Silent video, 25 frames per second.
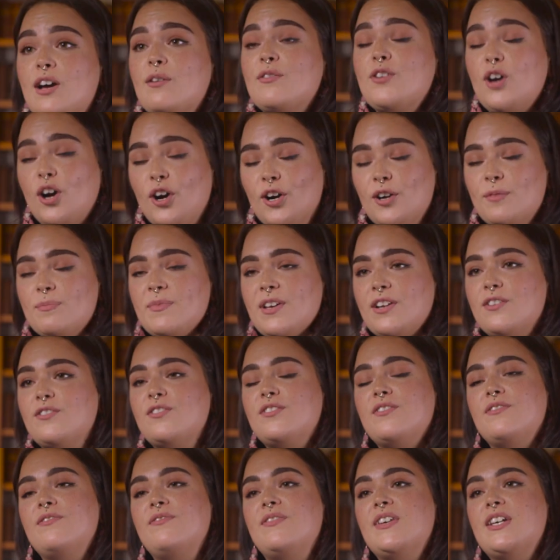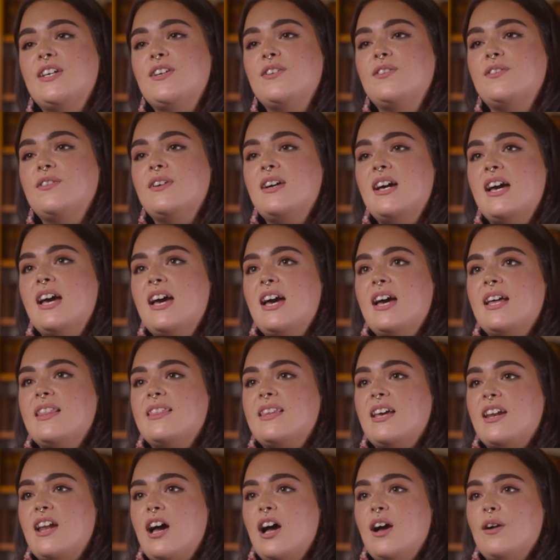I would hope that it would feel
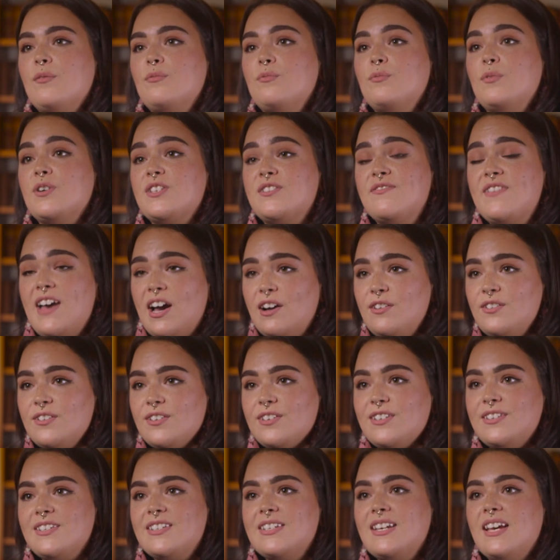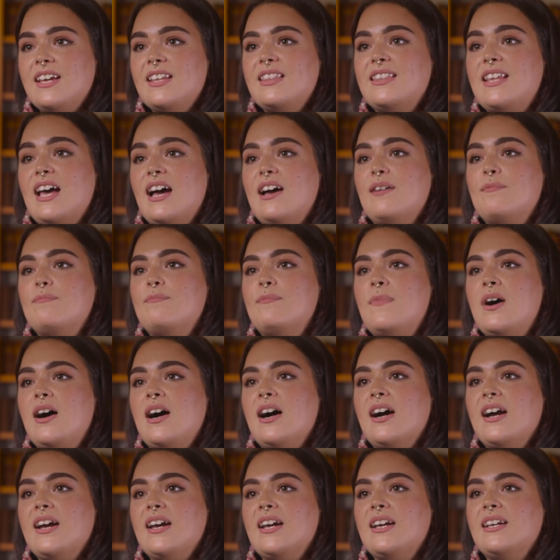that I was valued, that
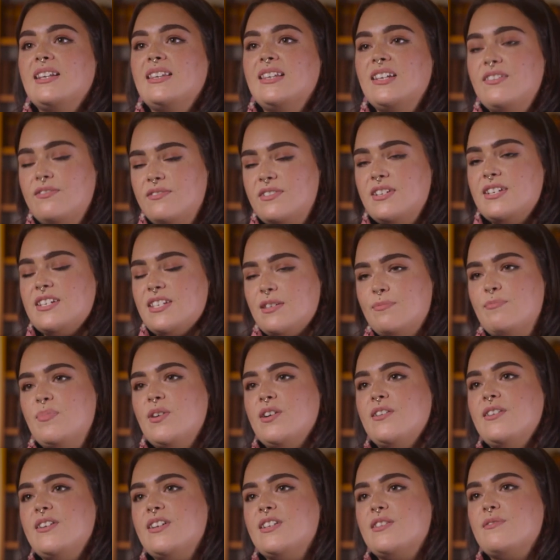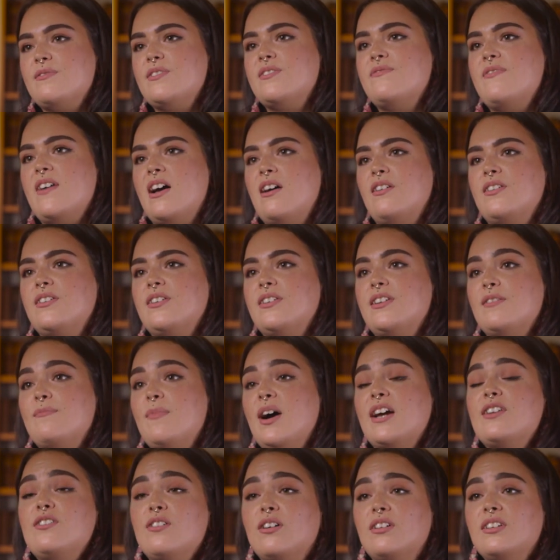my lived experience was valued and
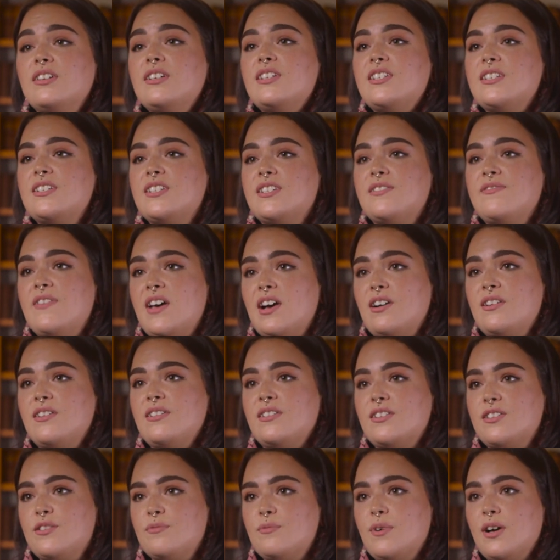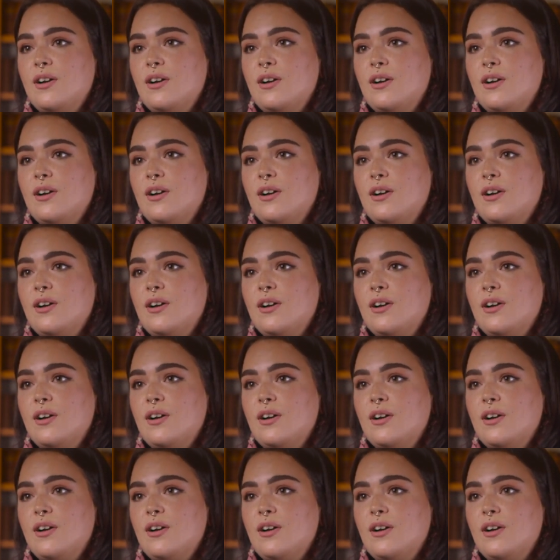my knowledge is valued as